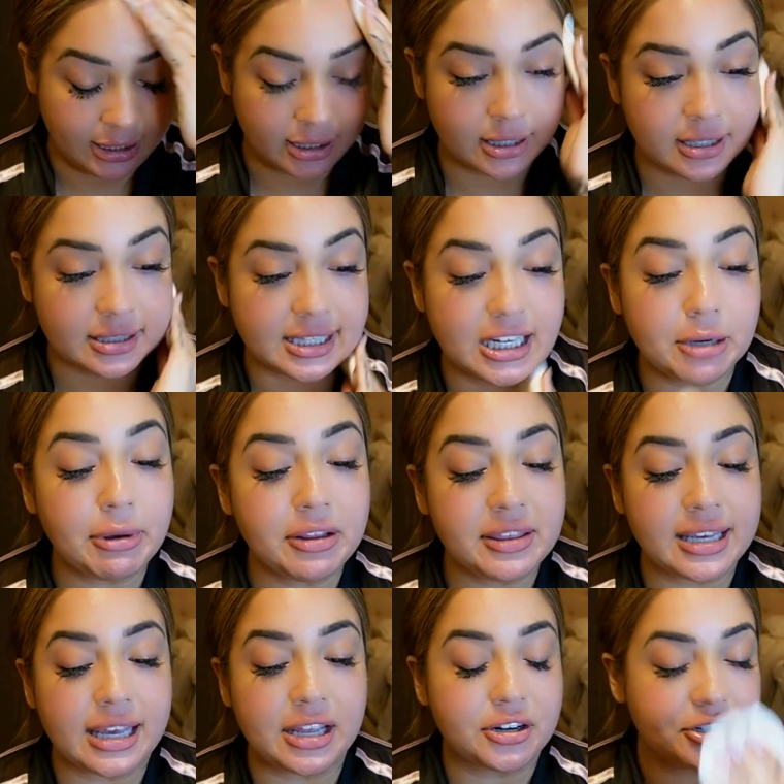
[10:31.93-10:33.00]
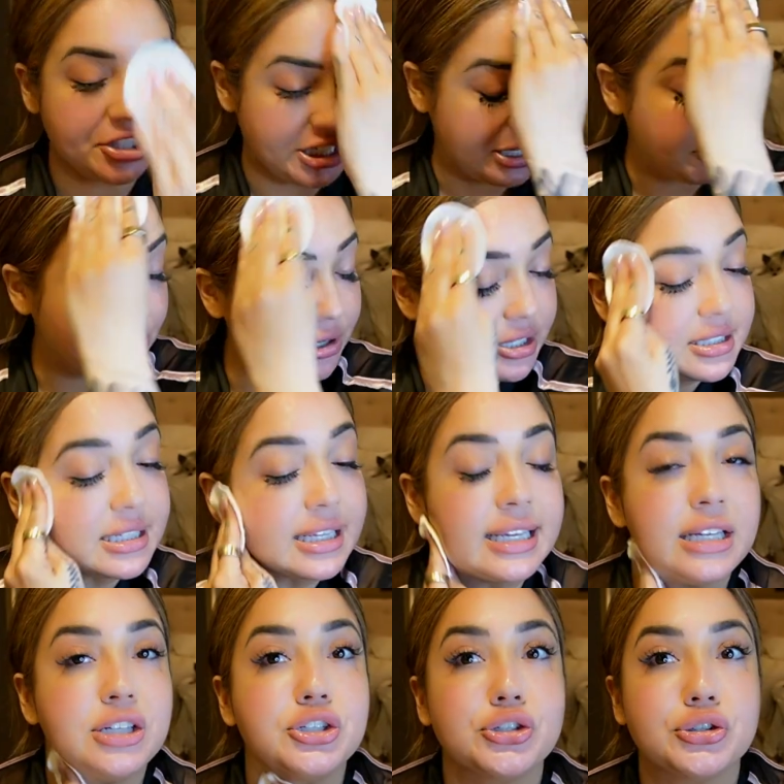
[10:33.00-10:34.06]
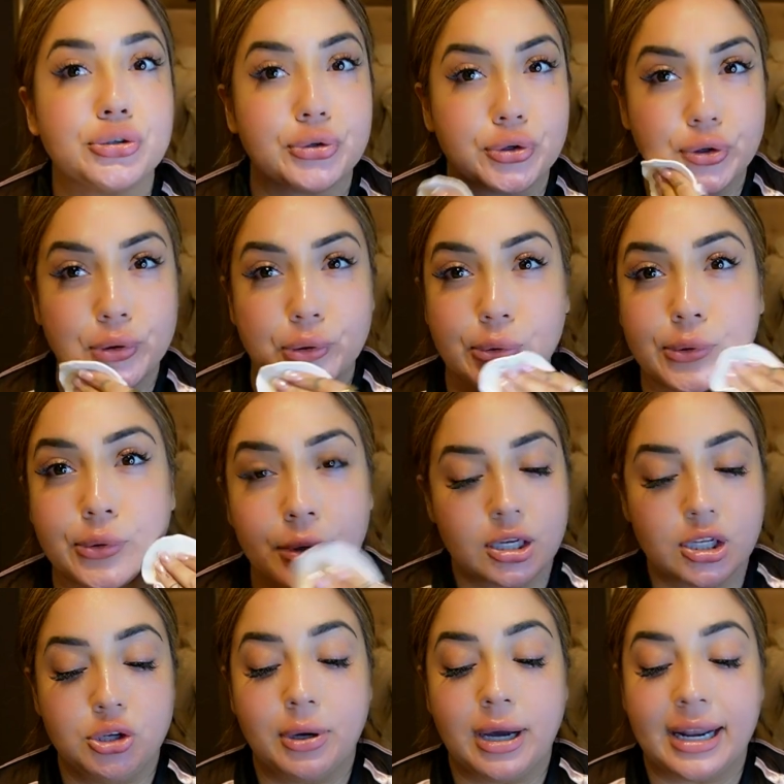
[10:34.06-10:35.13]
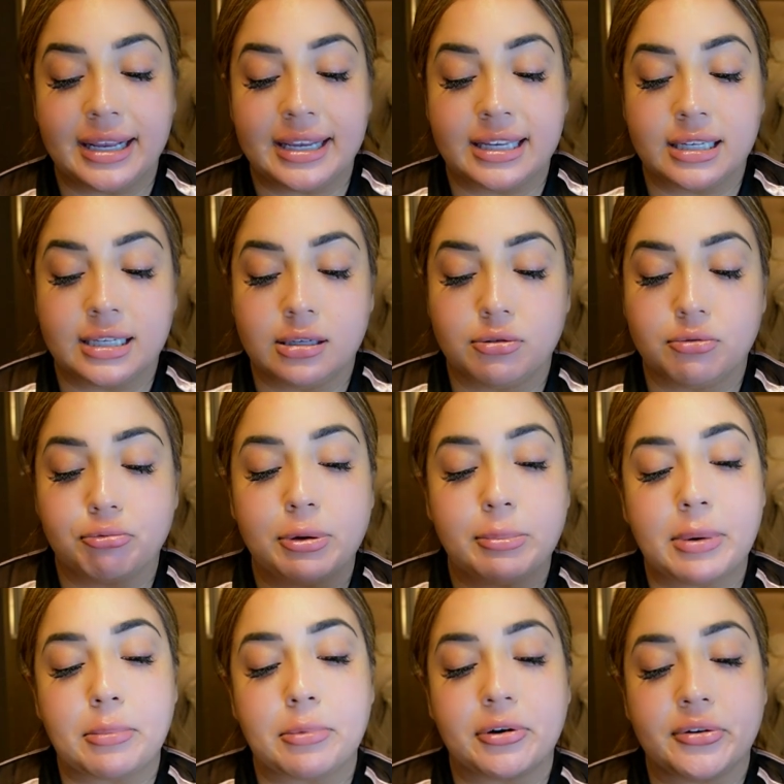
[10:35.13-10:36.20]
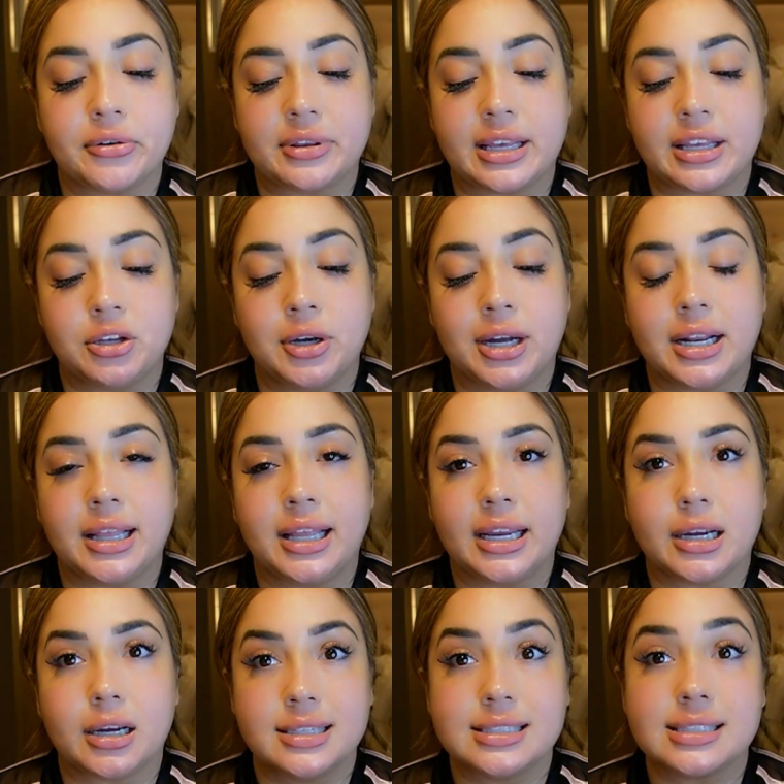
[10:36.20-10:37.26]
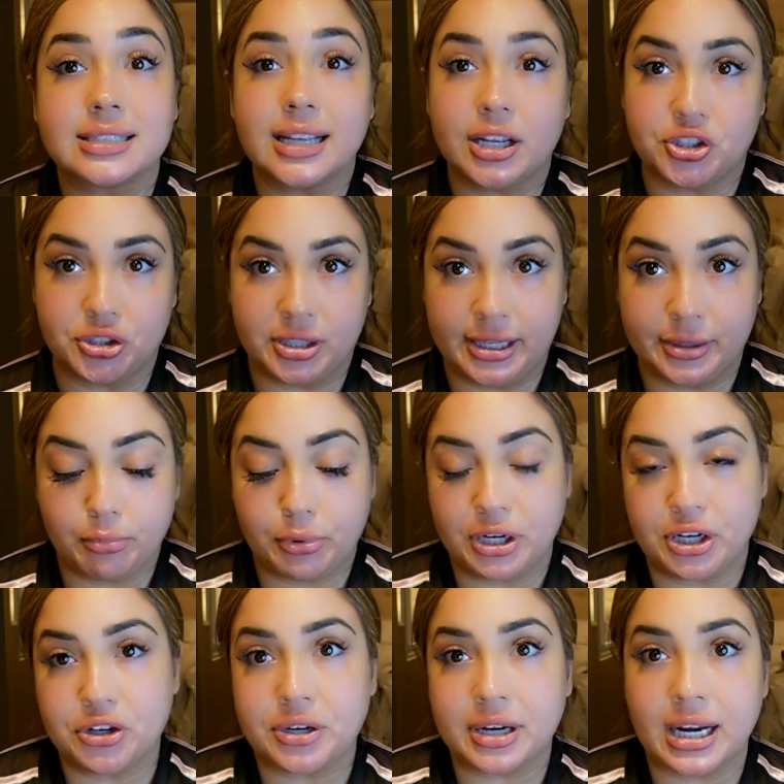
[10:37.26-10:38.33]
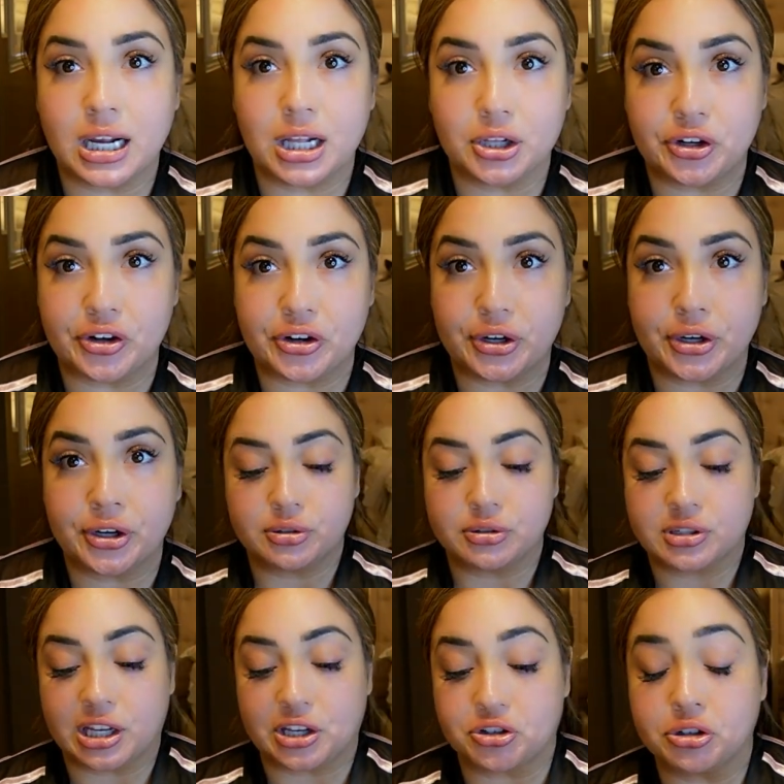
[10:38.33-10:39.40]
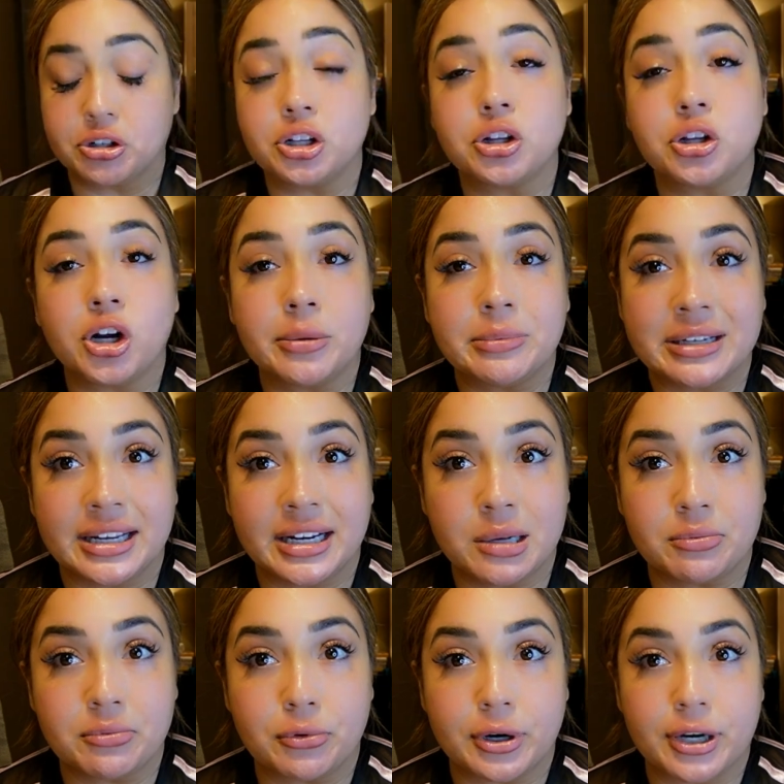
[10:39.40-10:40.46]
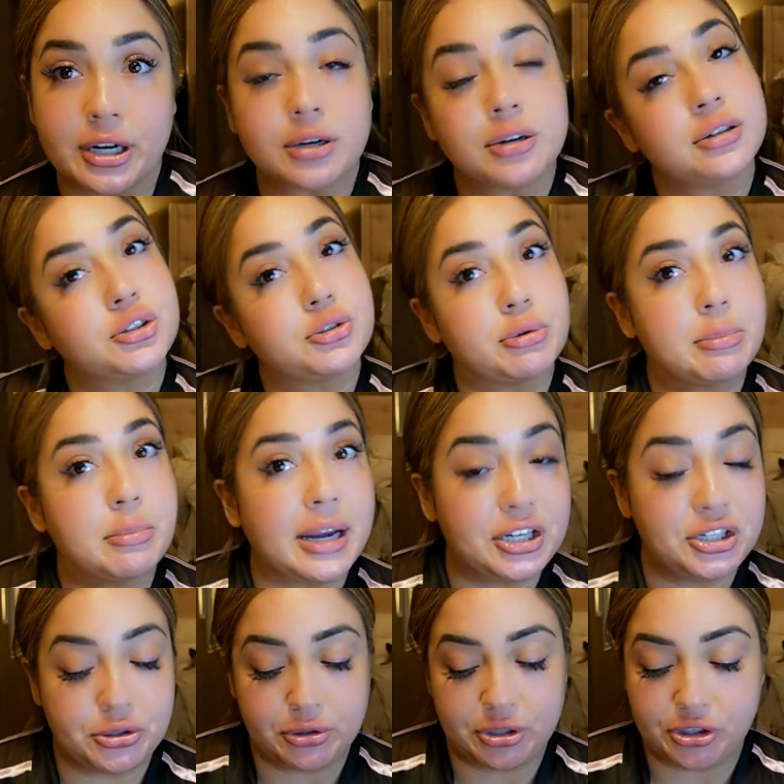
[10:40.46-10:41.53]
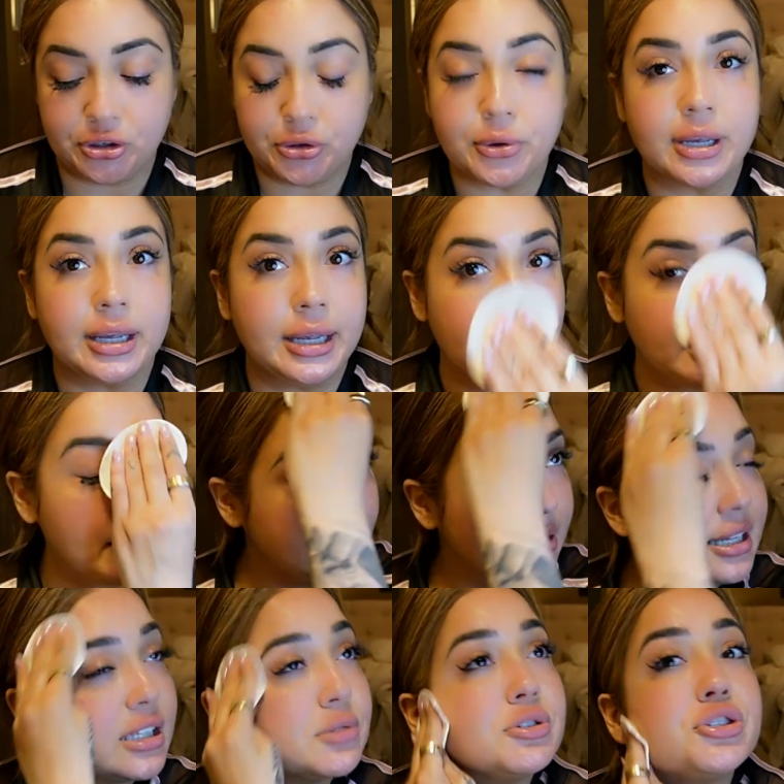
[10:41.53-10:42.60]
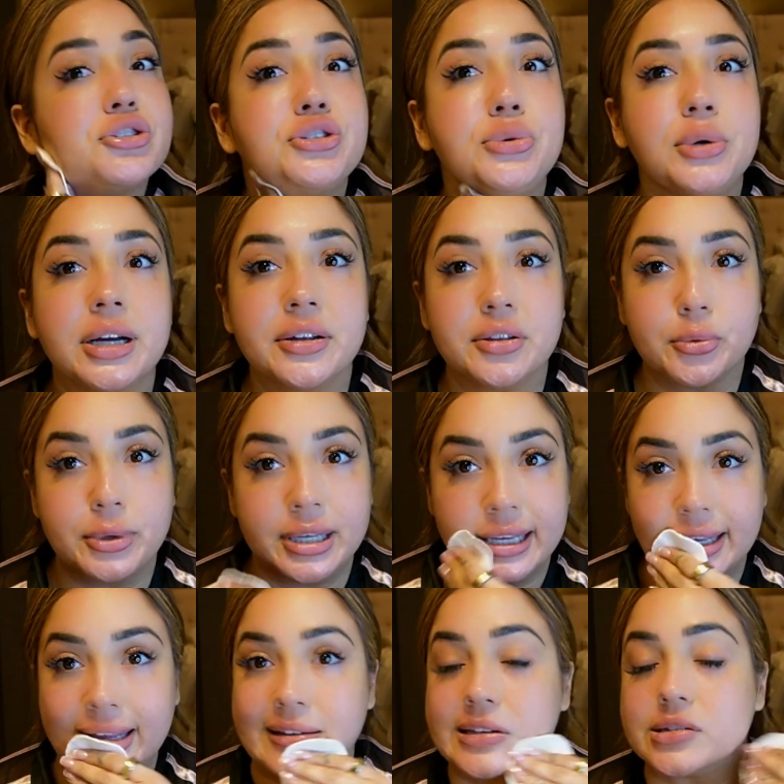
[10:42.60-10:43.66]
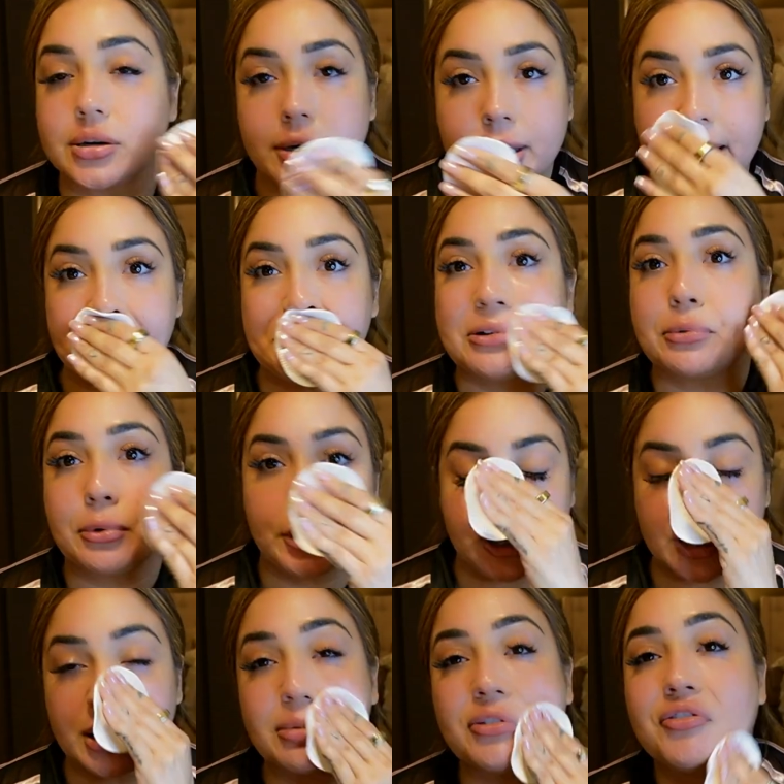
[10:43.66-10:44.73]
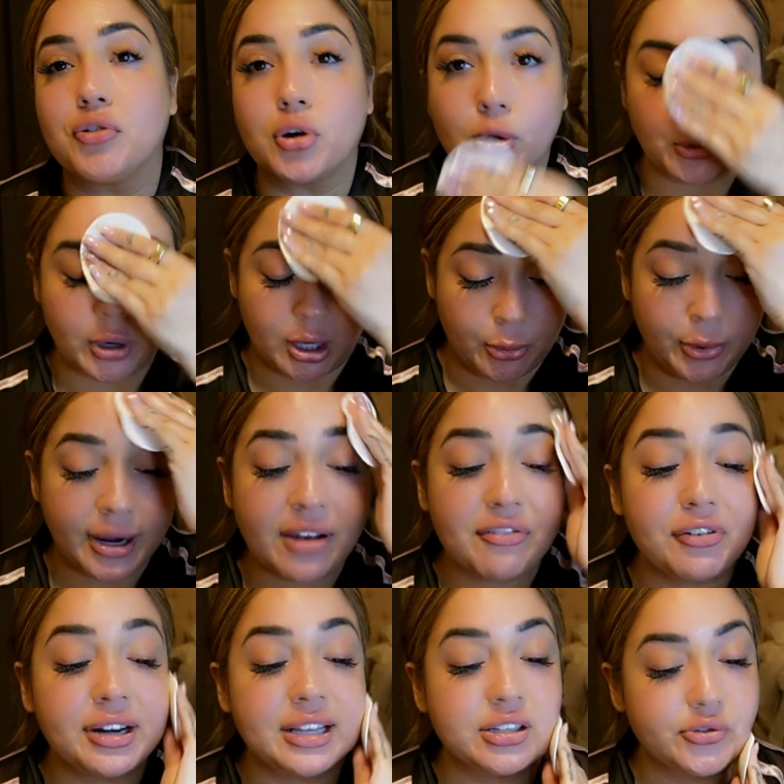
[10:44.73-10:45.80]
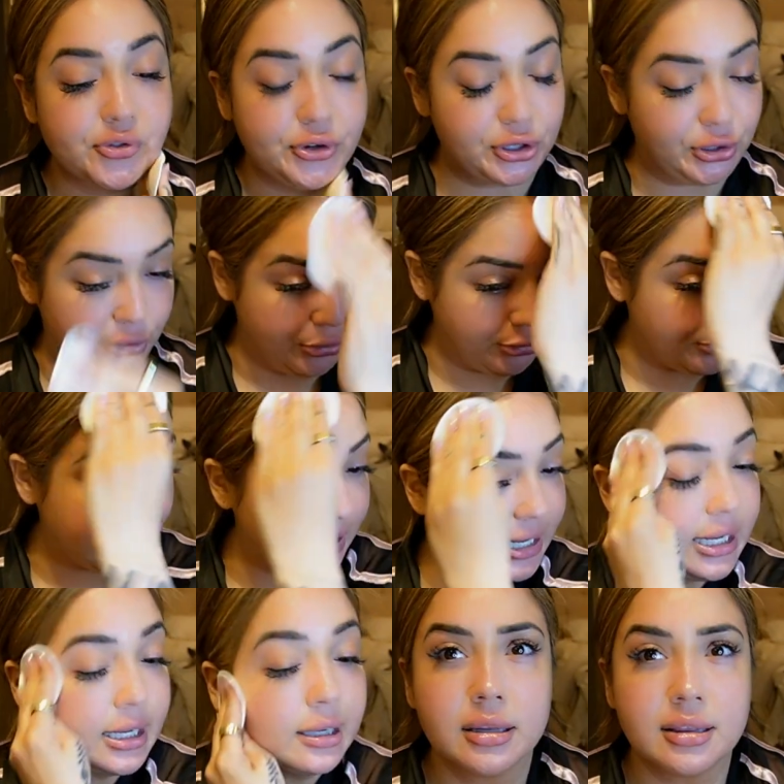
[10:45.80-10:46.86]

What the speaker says: Think about the energy it puts into, you gotta remember that you gotta like schedule it, put in your calendar, schedule an alarm to get up for it or to remind you to do it. That's what you're doing on the weekends or after work or before work, whatever it is for you, right?